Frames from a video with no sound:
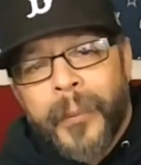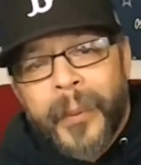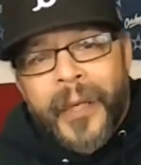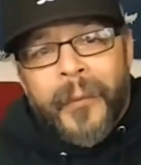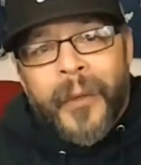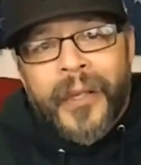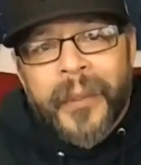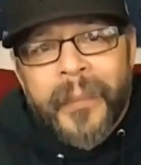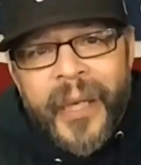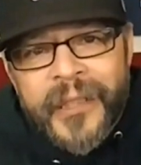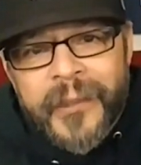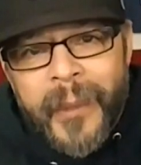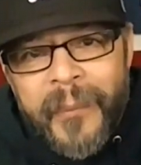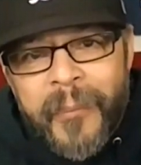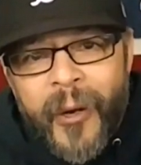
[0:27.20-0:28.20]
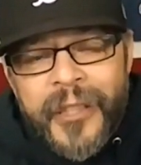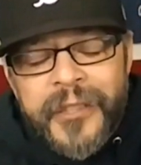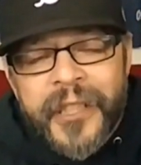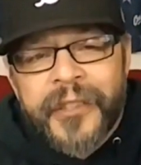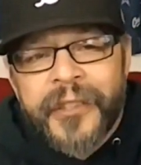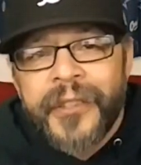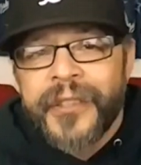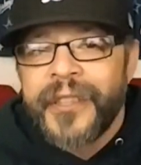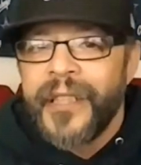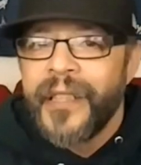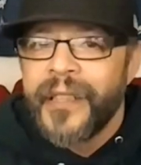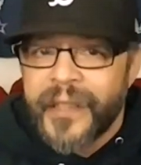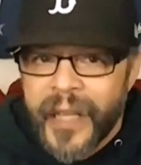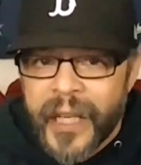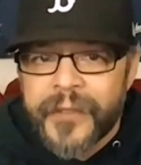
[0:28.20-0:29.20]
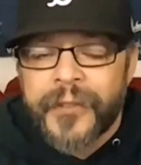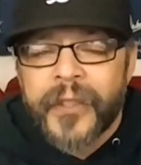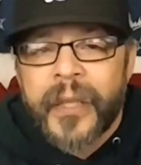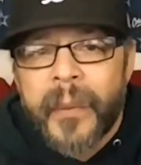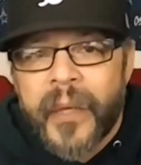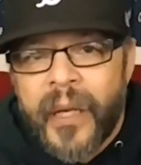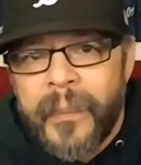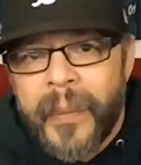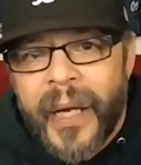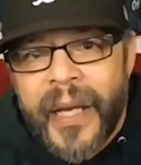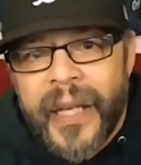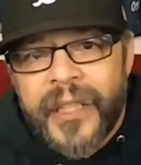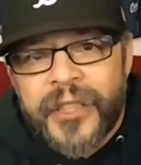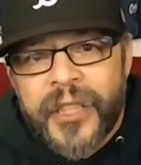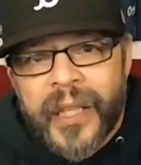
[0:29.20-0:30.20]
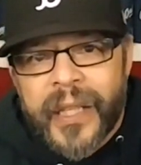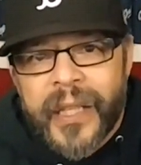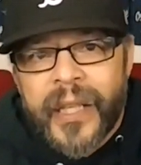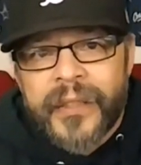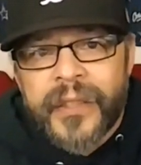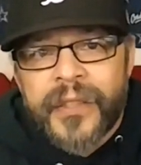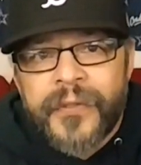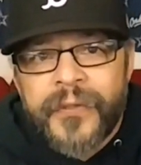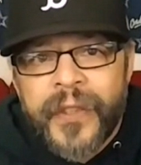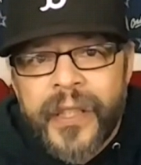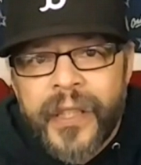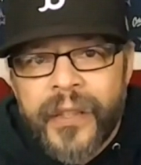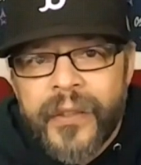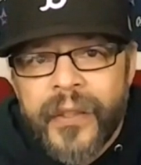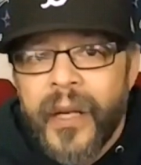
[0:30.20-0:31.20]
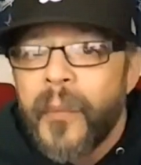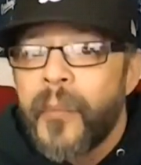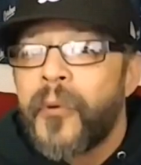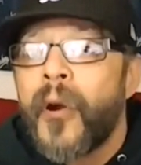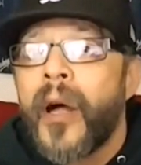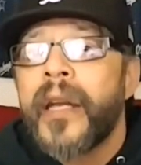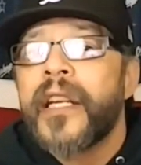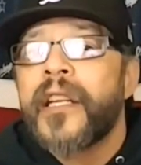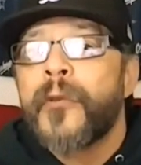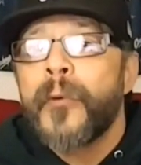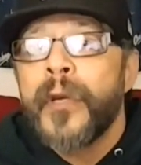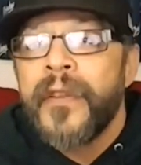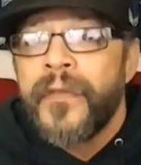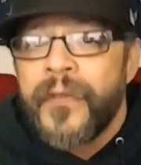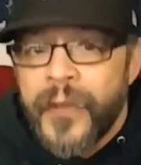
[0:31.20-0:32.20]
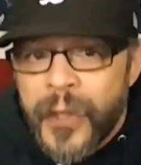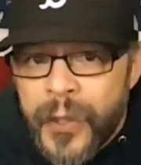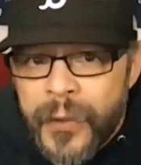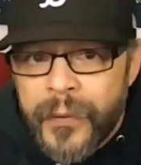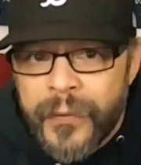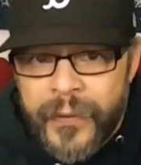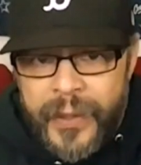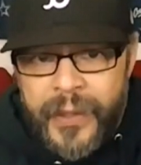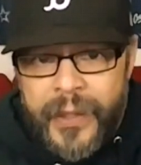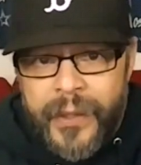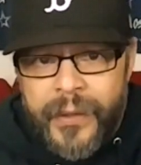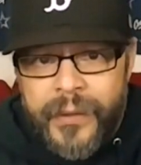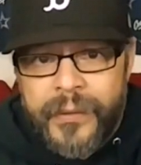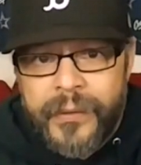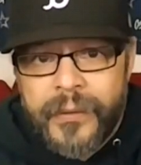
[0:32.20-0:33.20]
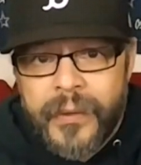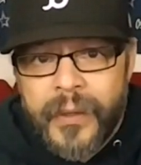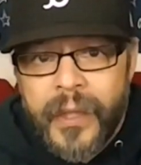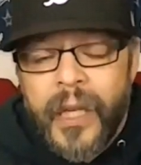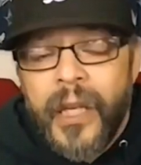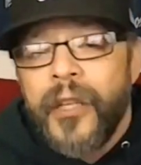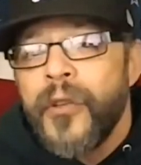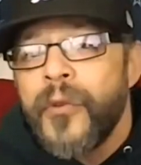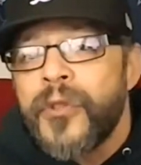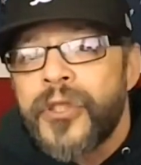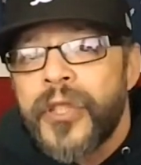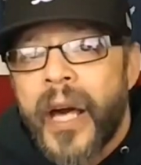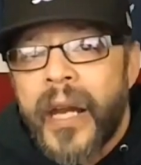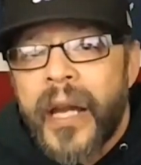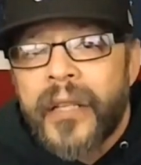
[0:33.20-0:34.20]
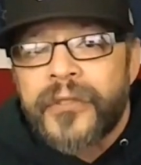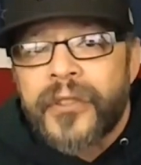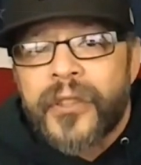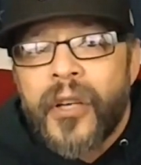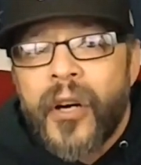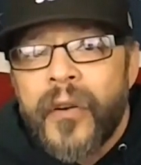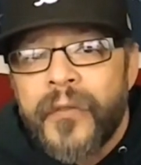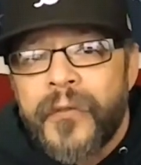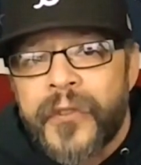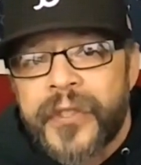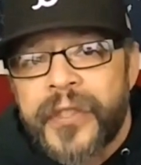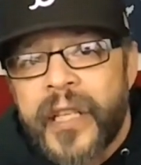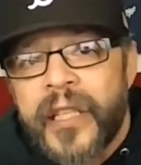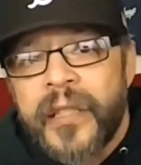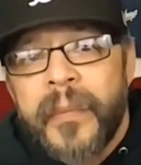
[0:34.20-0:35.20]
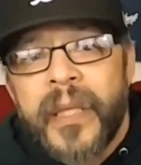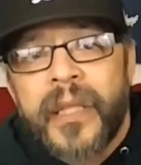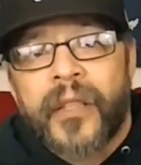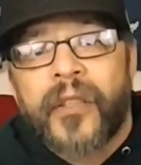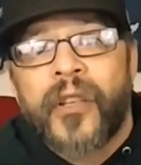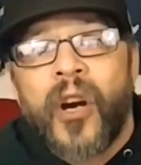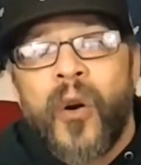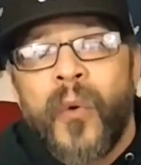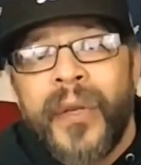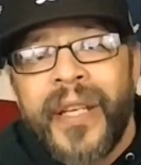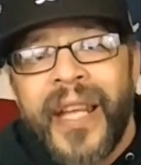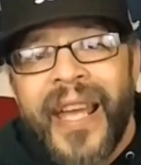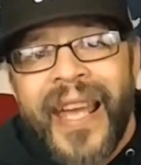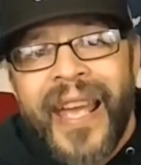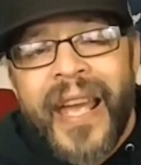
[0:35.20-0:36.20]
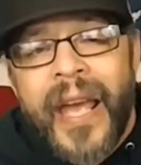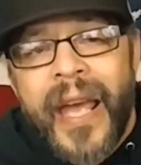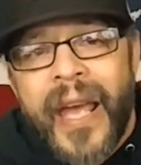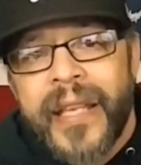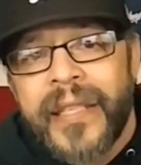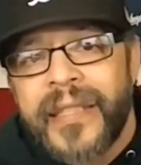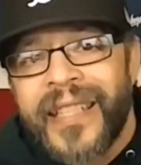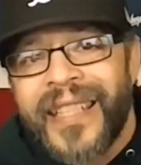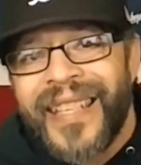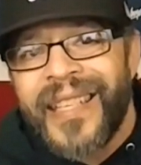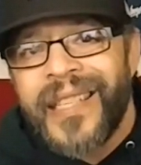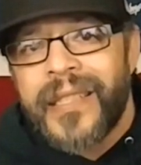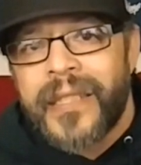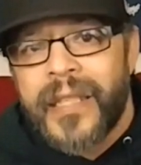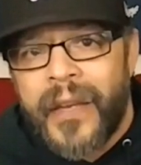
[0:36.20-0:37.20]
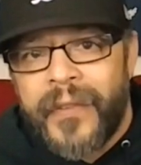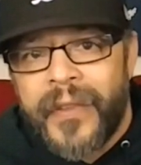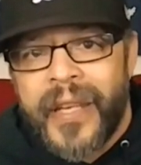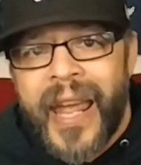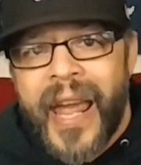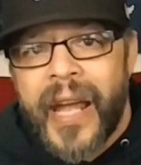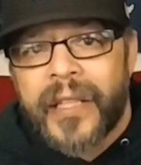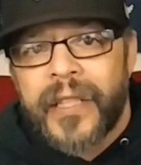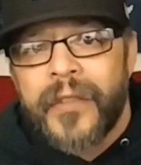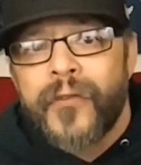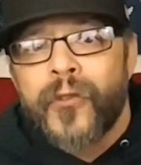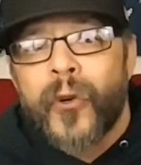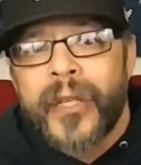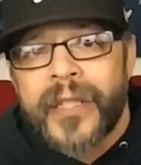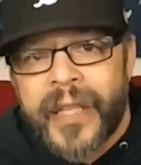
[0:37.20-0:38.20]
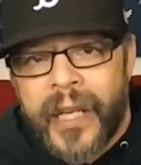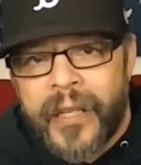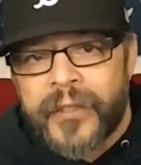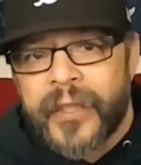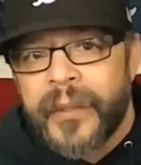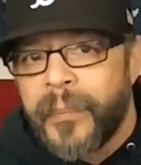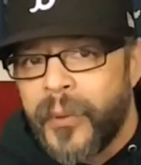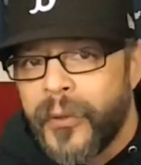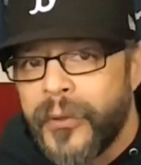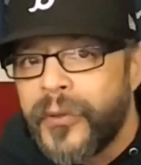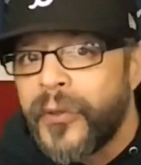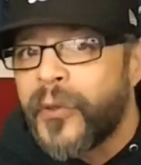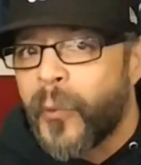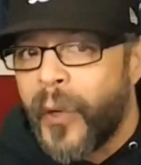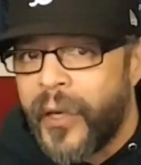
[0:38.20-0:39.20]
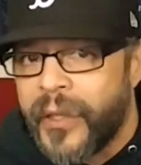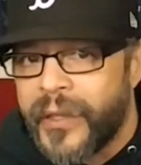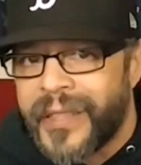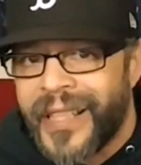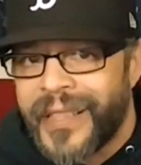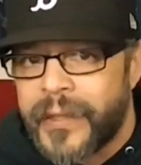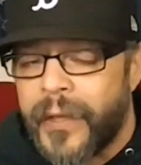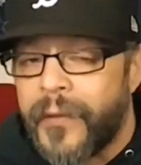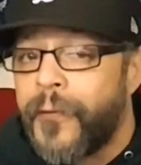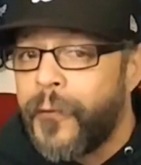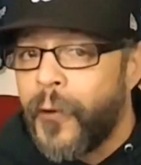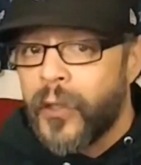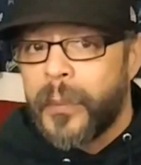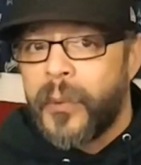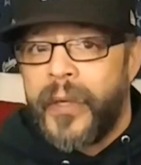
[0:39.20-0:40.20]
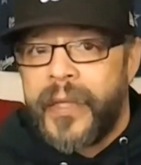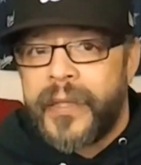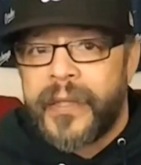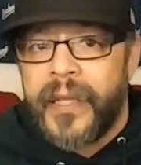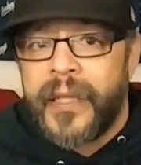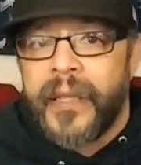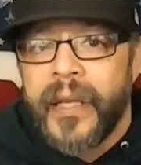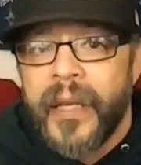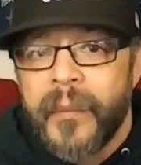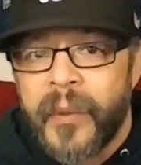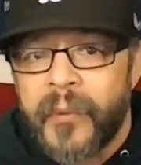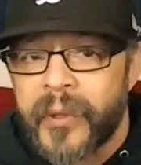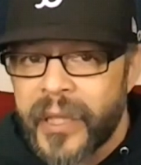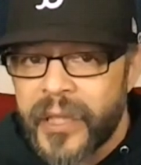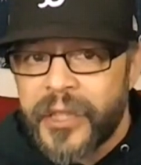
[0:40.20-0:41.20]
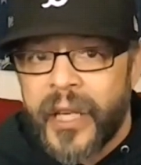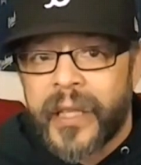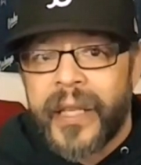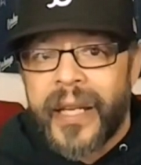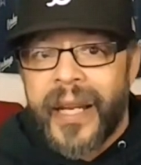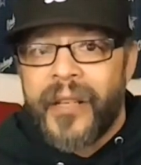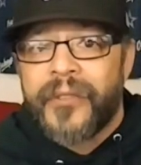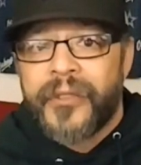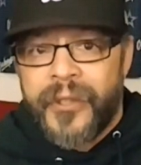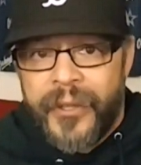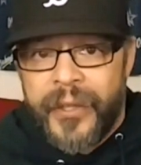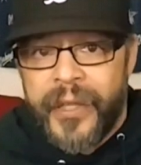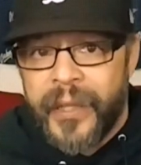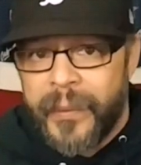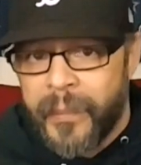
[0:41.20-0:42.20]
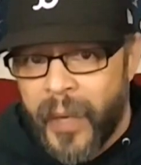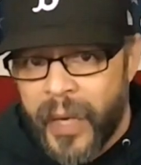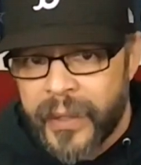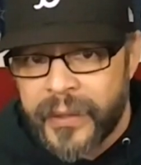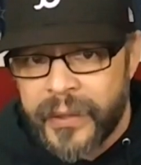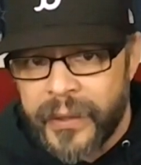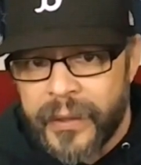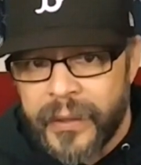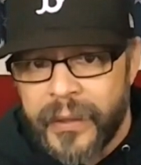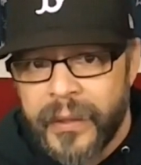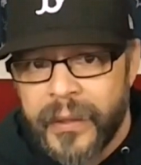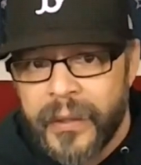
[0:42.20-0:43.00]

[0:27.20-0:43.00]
everybody, welcome back to my Project 13. Thanks for coming on by and checking out this video, product review video. Huge shout out to Cowin for sending me the Cowin SE7 active noise canceling Bluetooth wireless headset, foldable headset, but we're going to check that out during the unboxing.